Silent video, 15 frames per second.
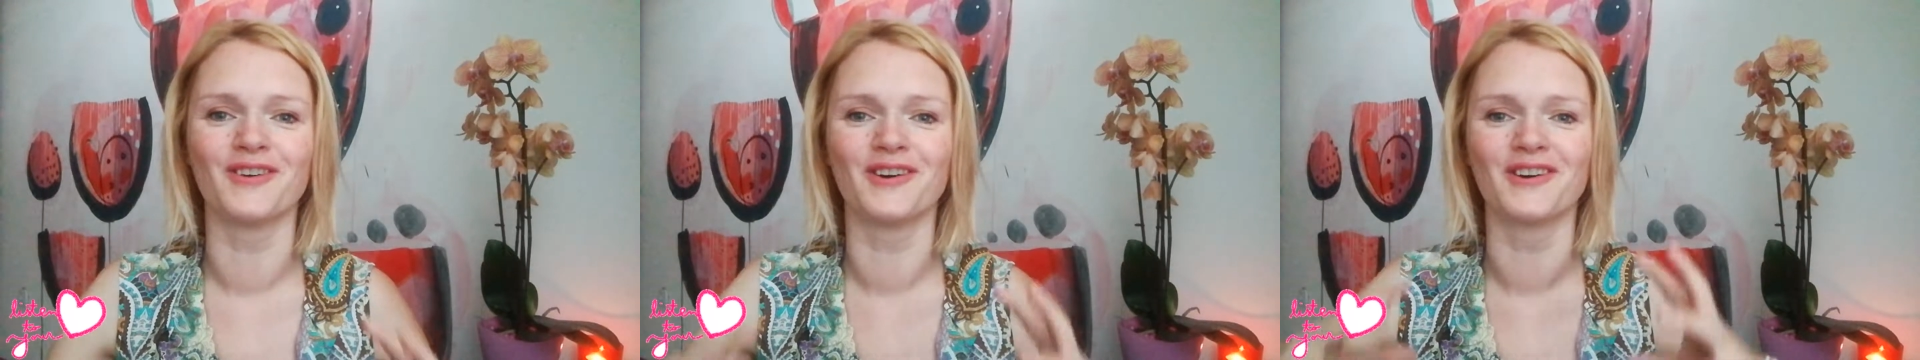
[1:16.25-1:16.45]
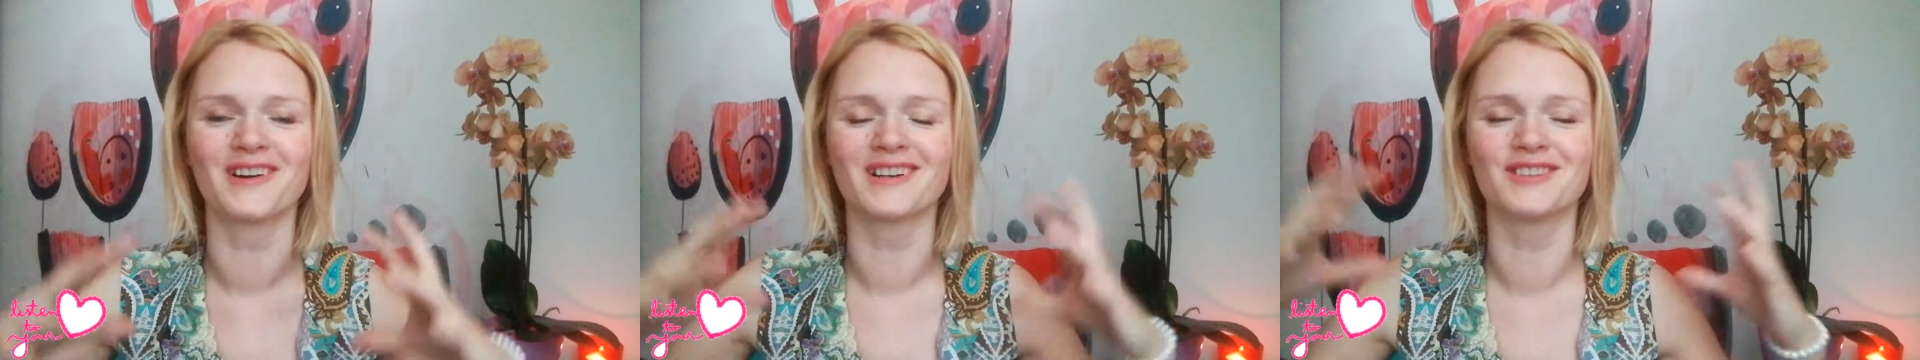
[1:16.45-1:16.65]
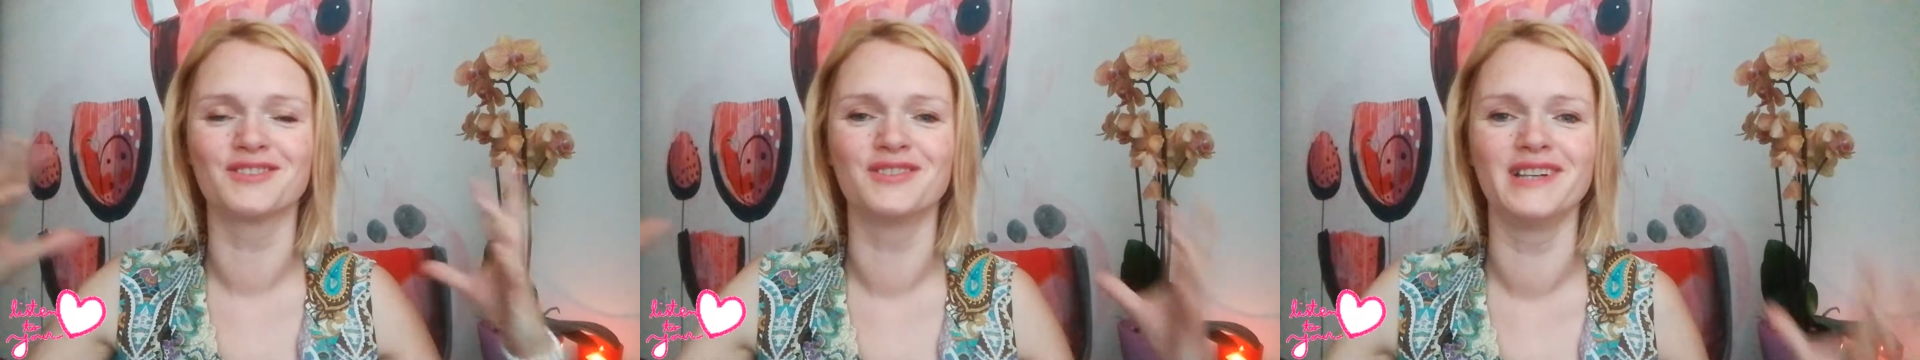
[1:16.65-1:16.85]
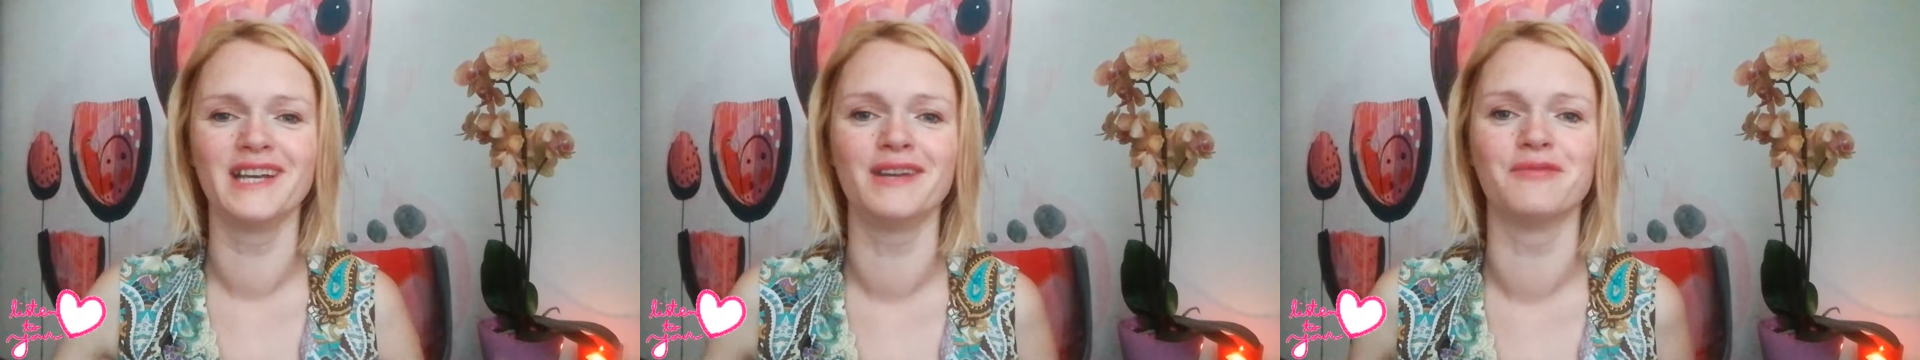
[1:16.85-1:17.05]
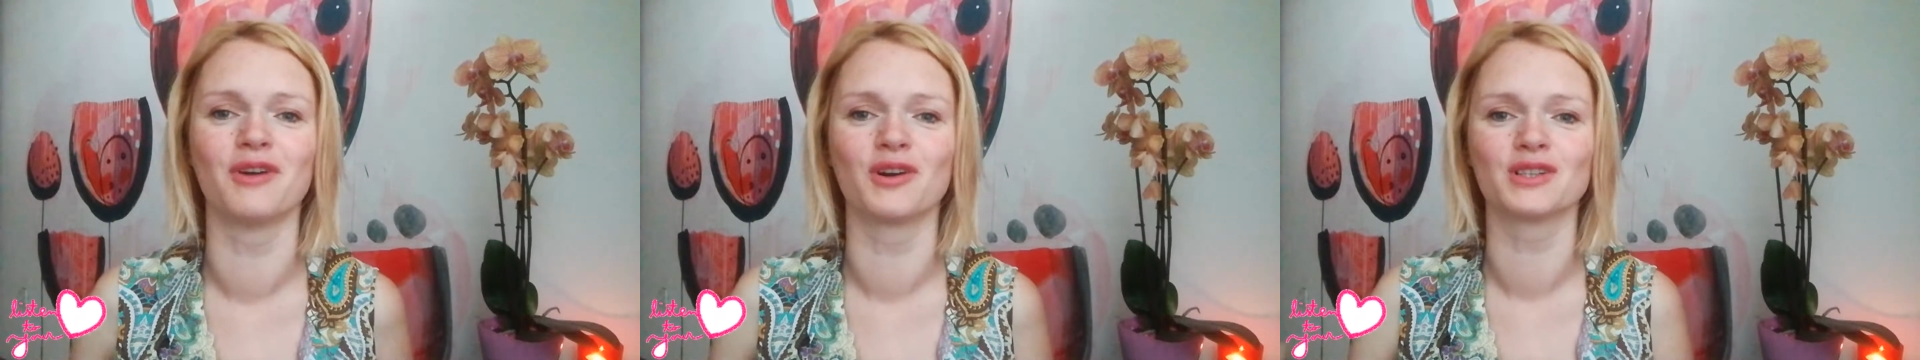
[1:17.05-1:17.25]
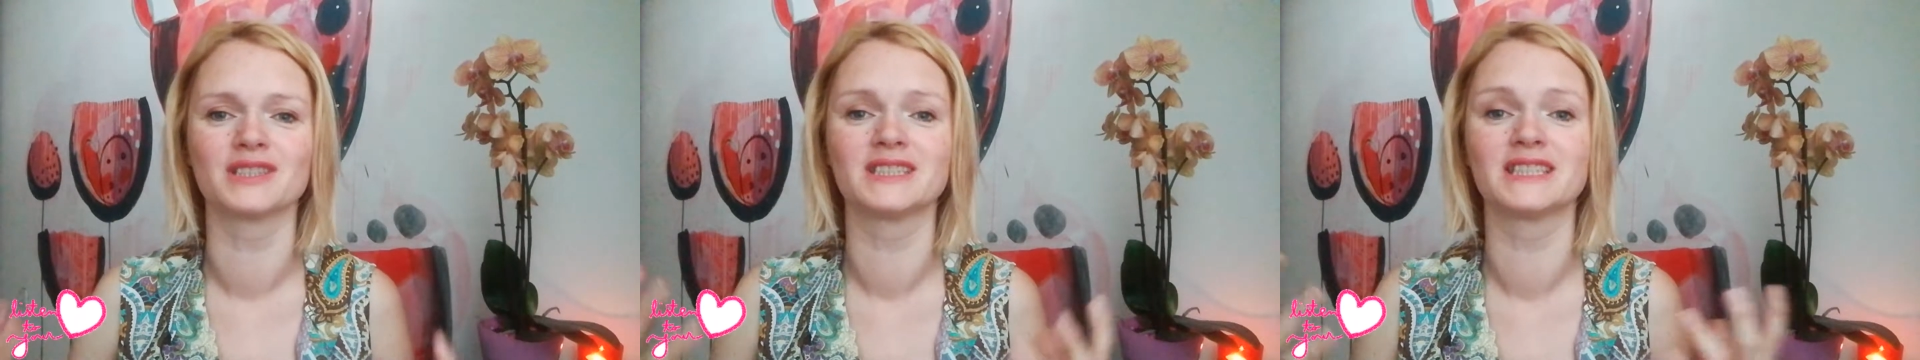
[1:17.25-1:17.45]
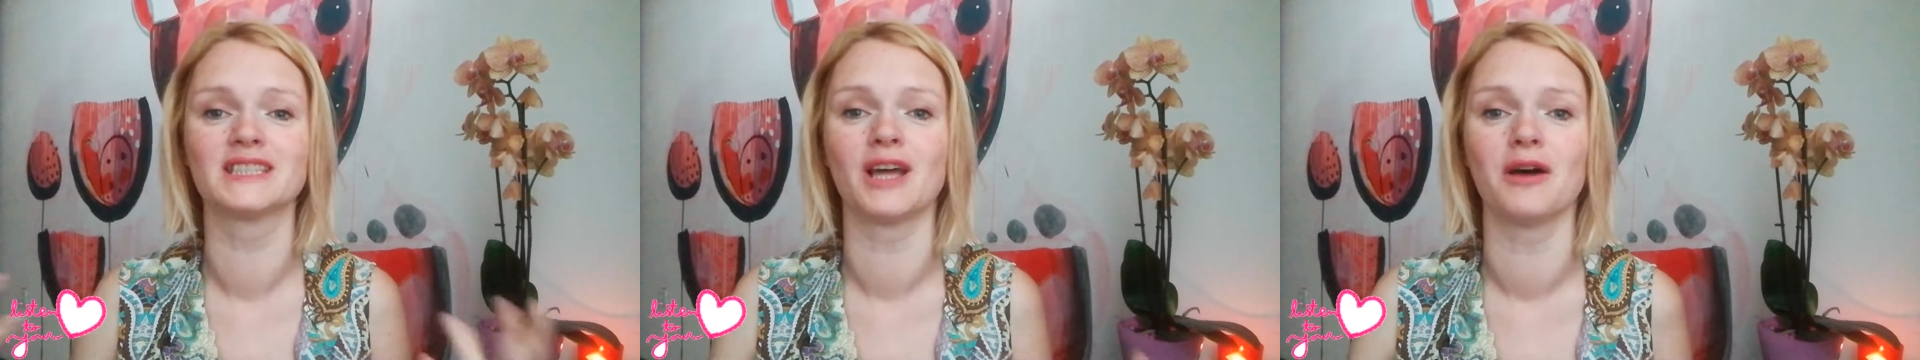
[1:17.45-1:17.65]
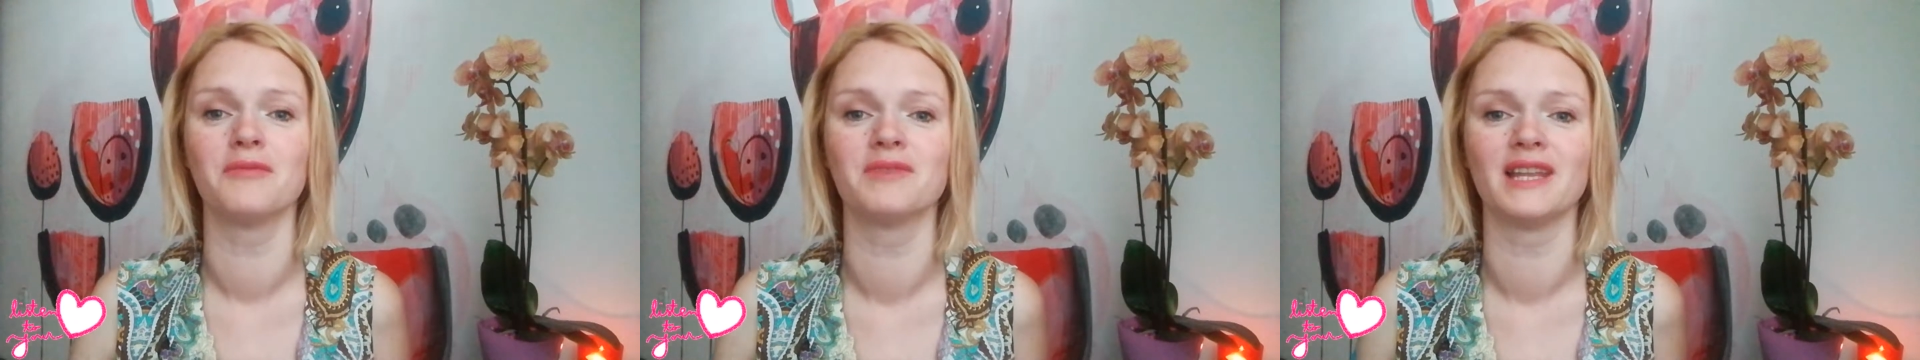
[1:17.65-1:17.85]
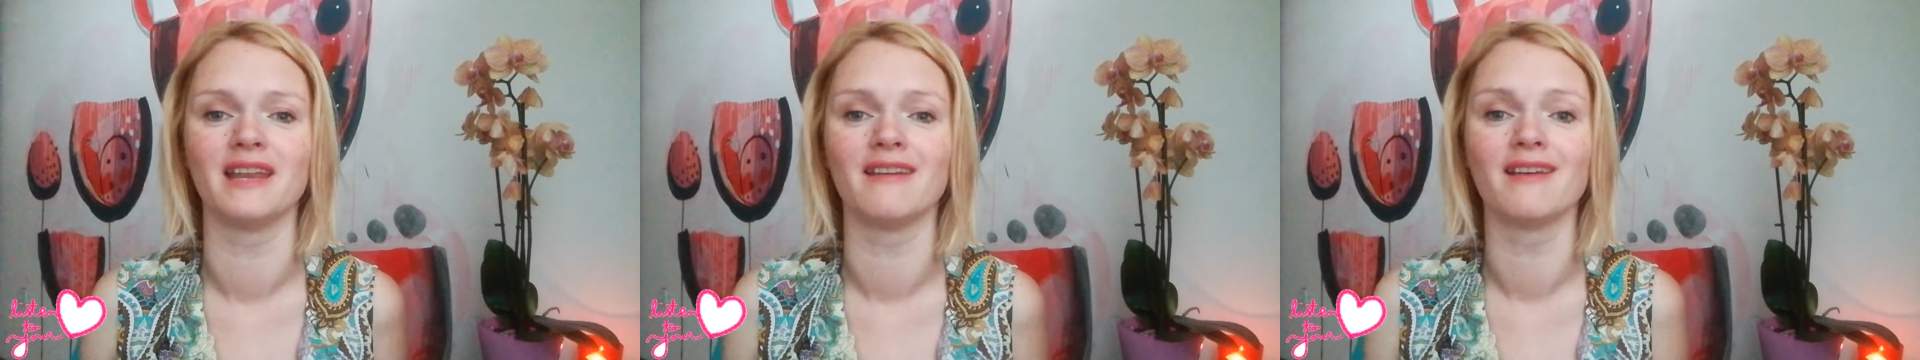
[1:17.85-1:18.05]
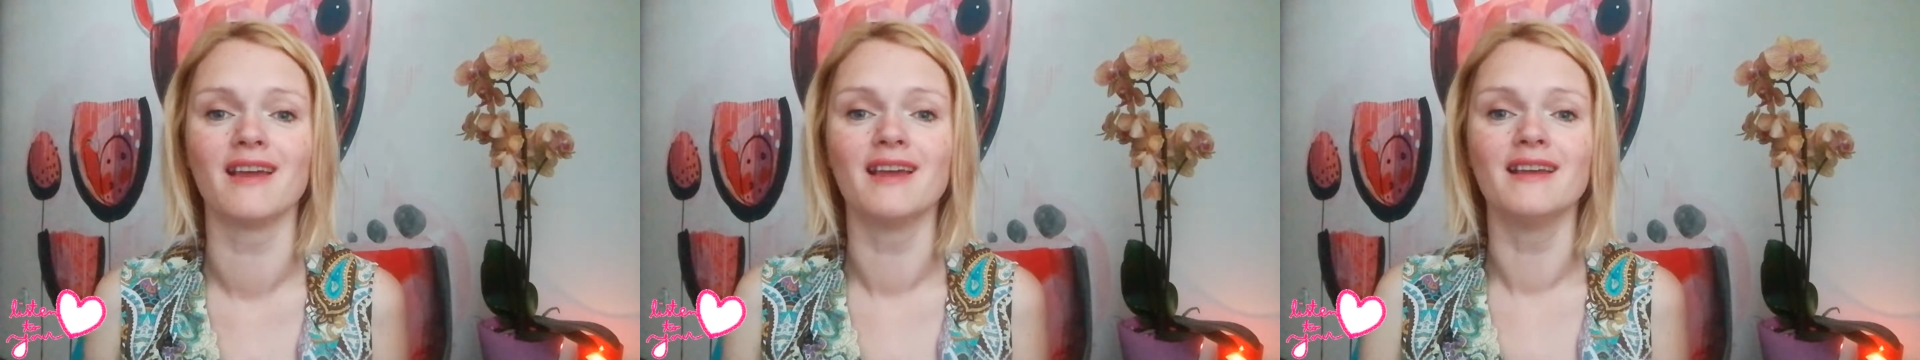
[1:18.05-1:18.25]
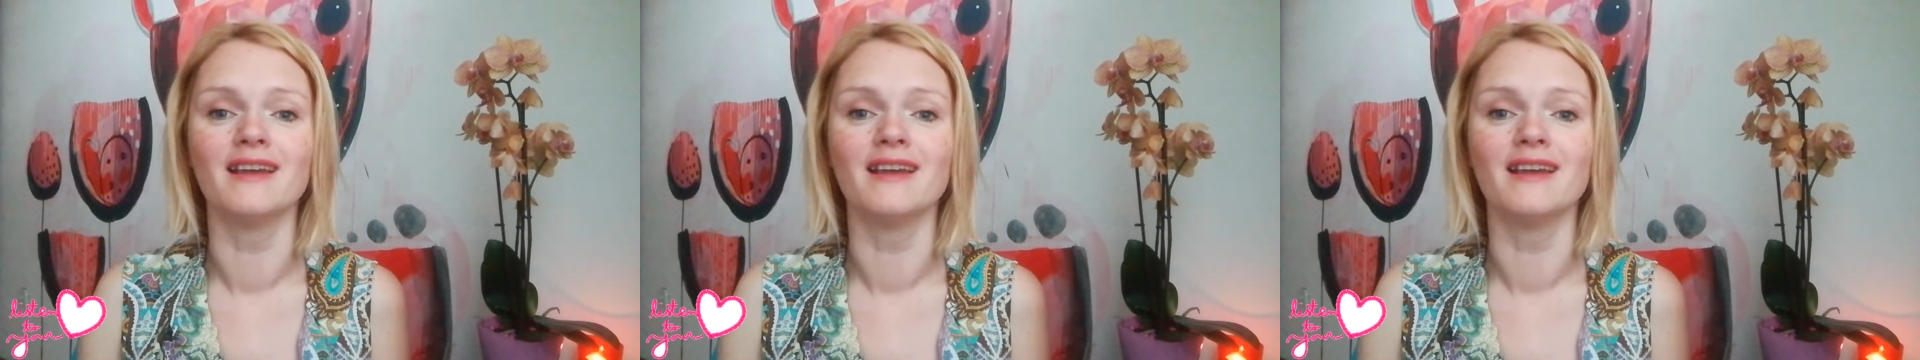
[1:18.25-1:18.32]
or dream or something